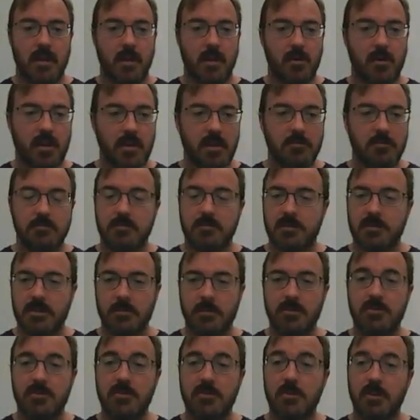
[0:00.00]
Okay, so let
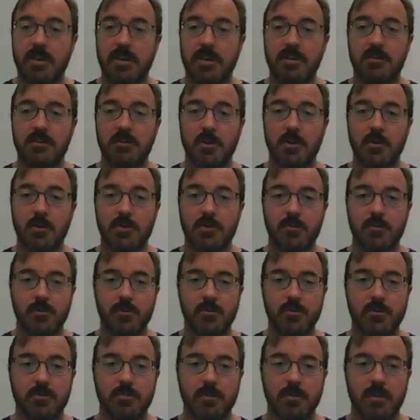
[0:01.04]
me just go ahead and go
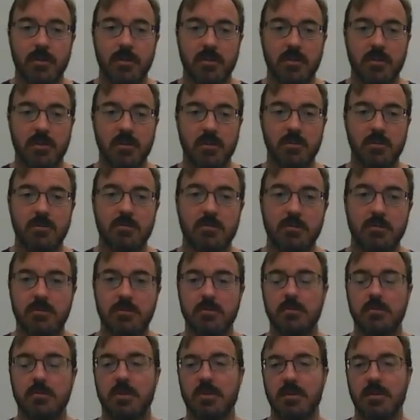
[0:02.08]
through
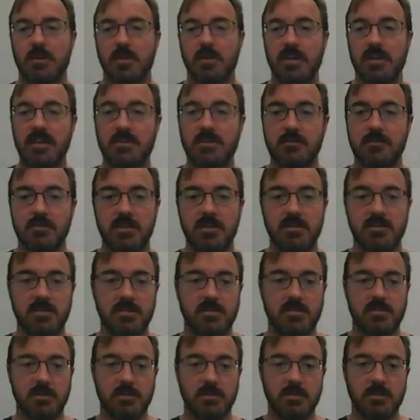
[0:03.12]
each of these in
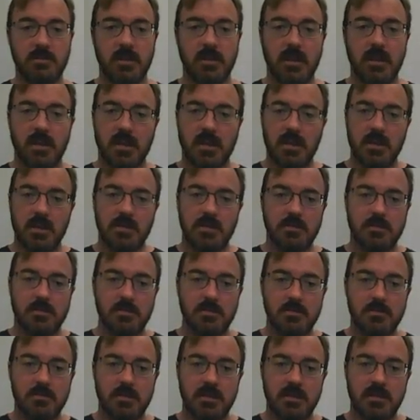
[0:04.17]
turn.
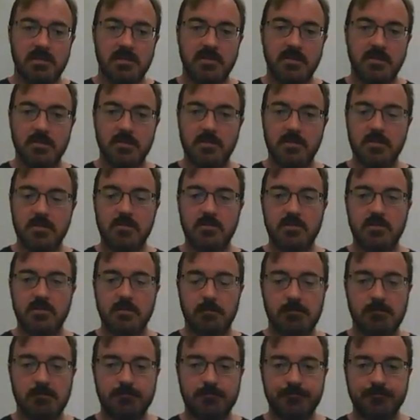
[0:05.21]
So
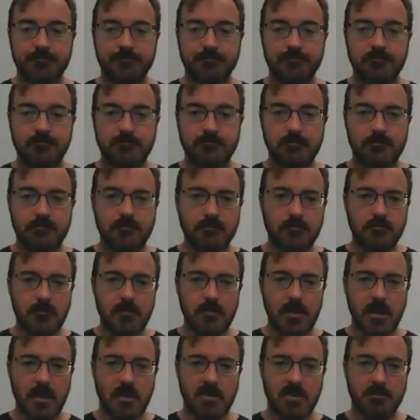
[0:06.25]
zeros
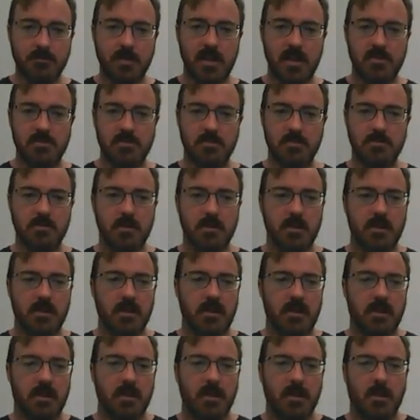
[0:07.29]
are special.
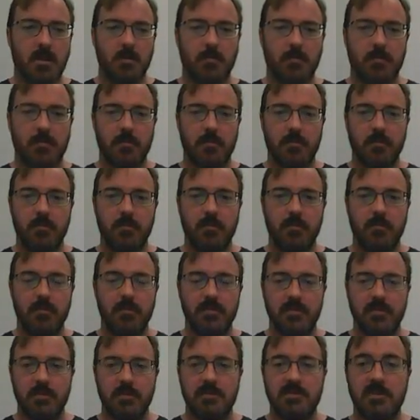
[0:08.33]

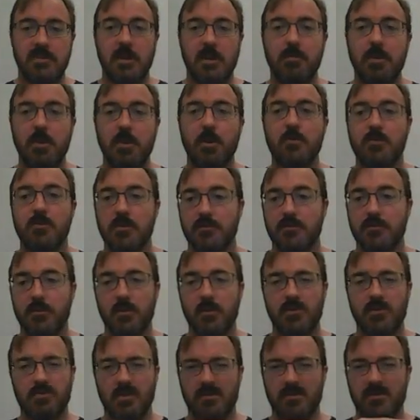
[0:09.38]
So skipping over the
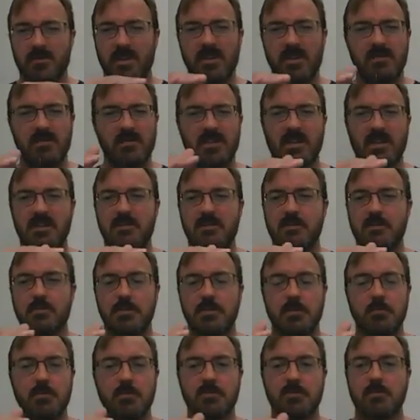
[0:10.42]
first one, right? Non-zero
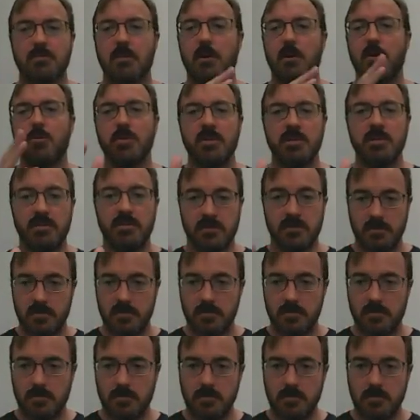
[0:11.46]
numbers are always